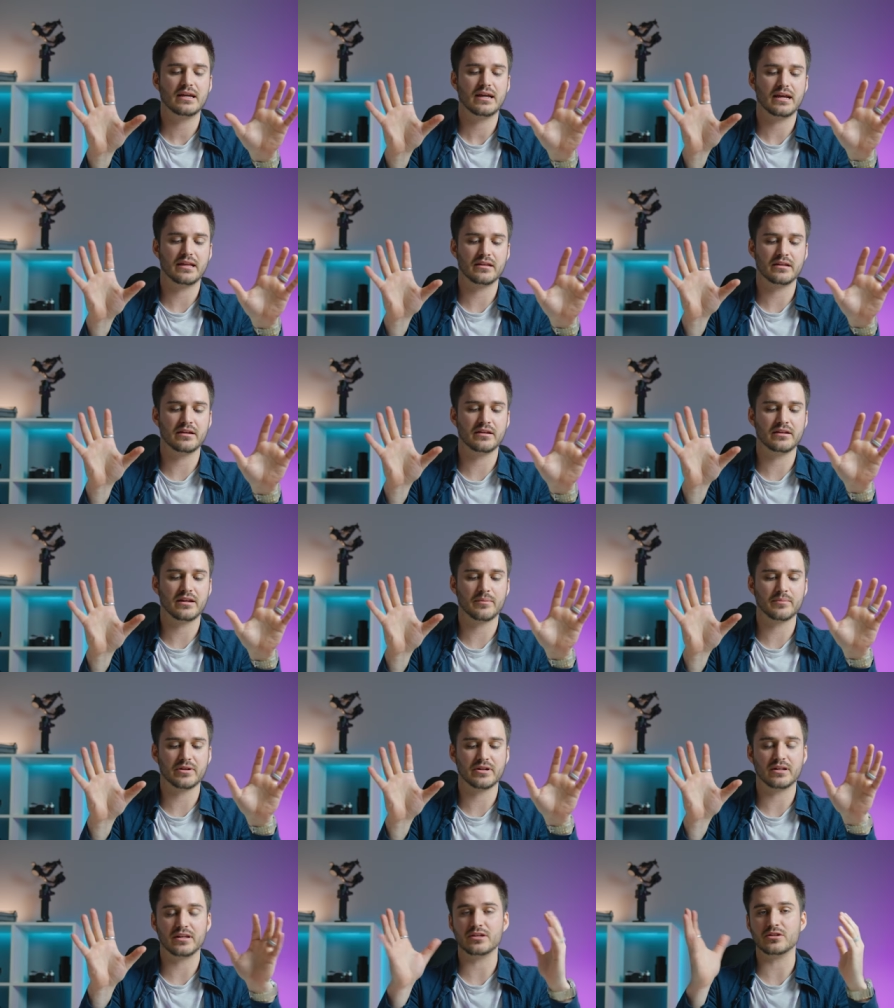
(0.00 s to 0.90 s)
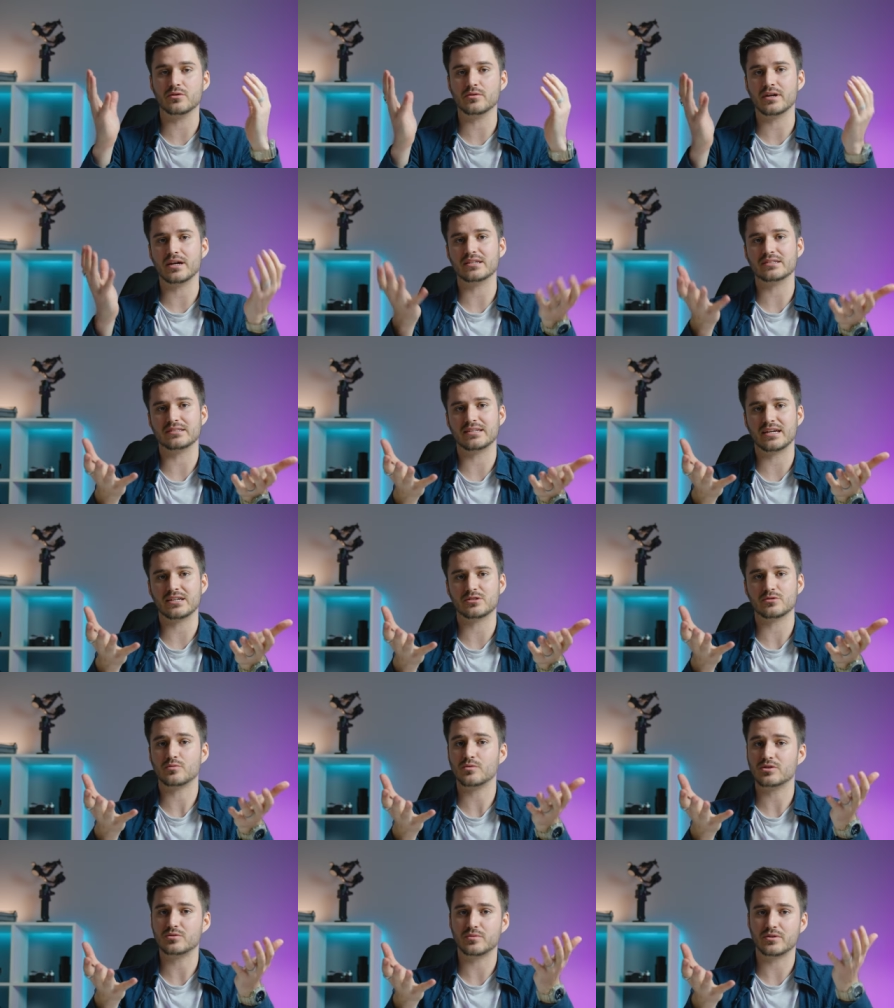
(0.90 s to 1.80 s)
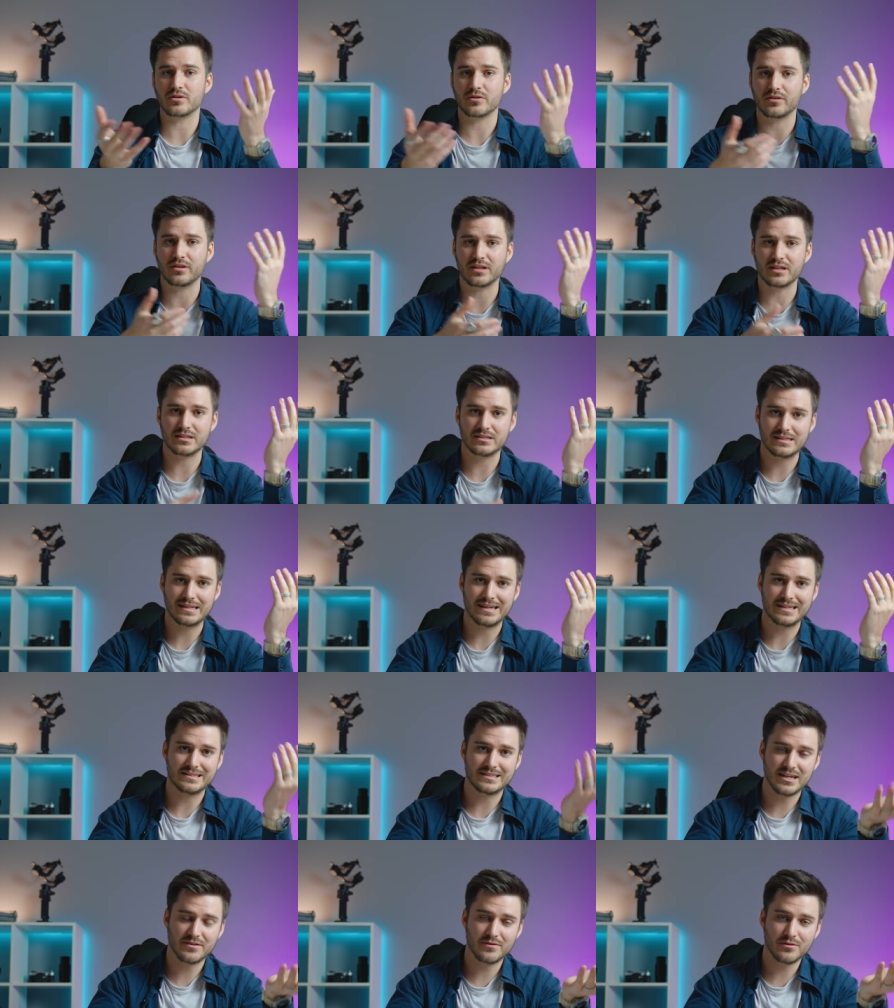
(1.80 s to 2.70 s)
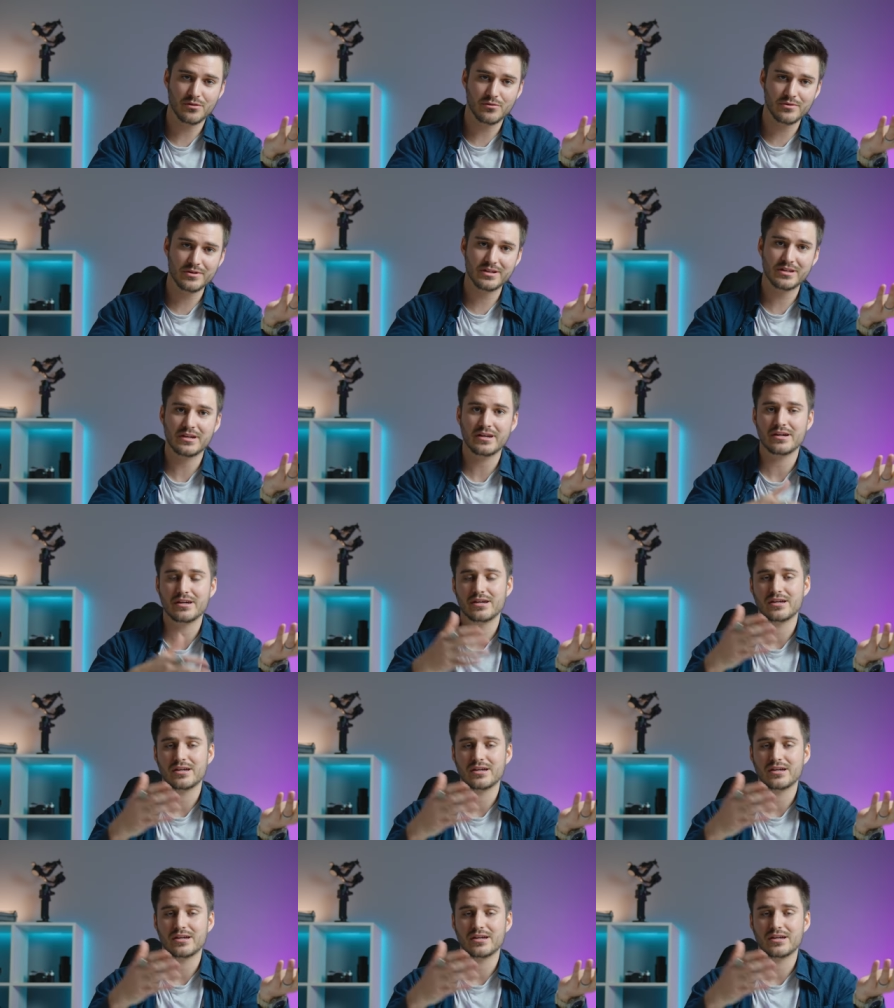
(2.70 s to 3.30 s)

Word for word: and then I'm gonna let you guys guess which one you think is the a7 III